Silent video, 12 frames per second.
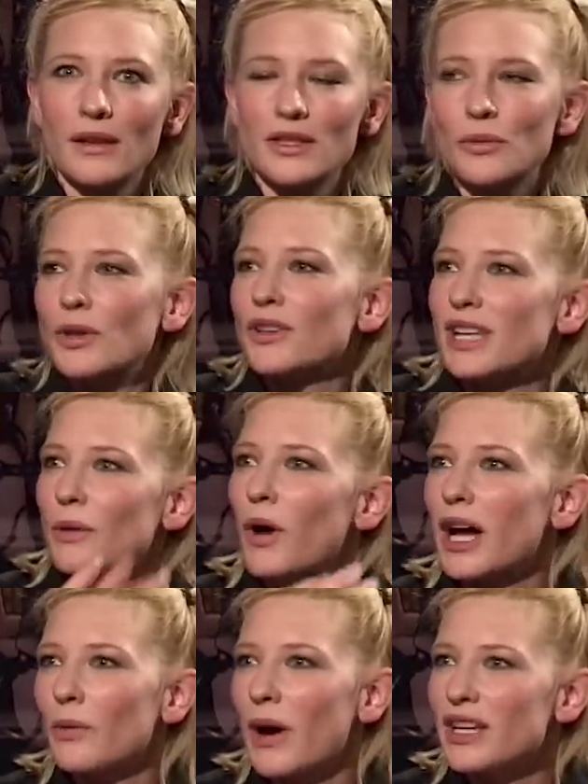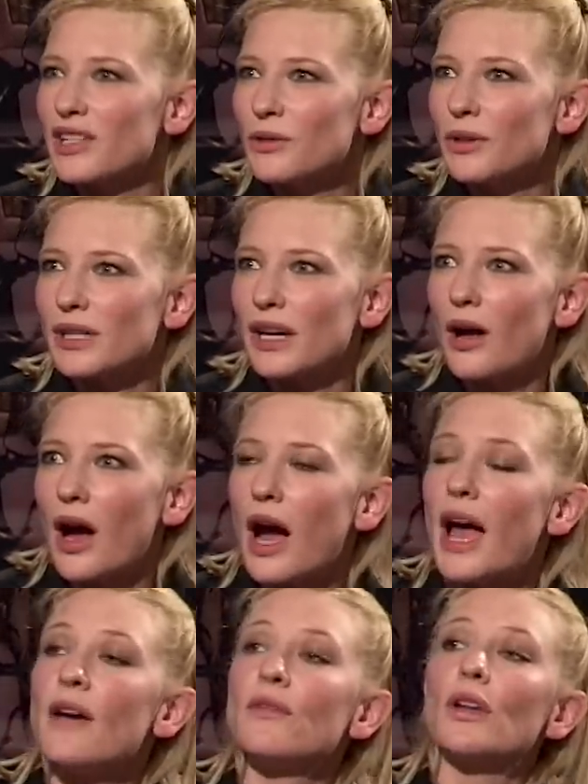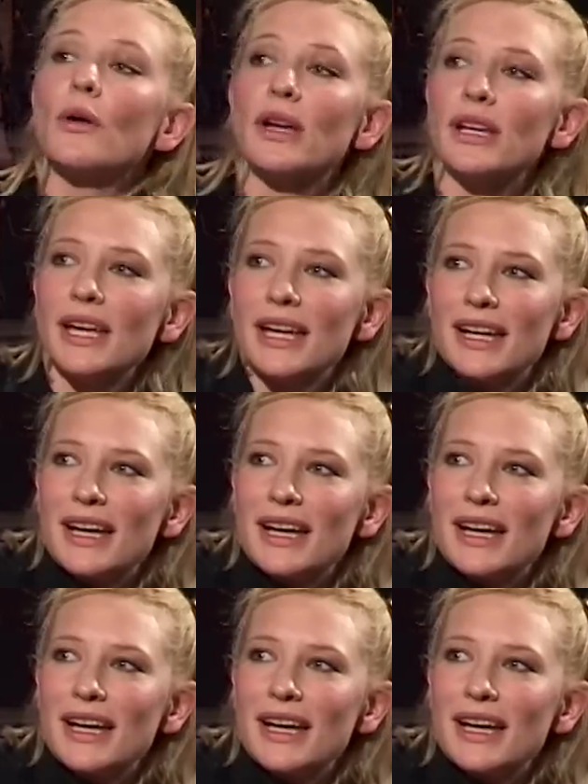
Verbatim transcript: so when you say, why do I do it? I, don't, I have no idea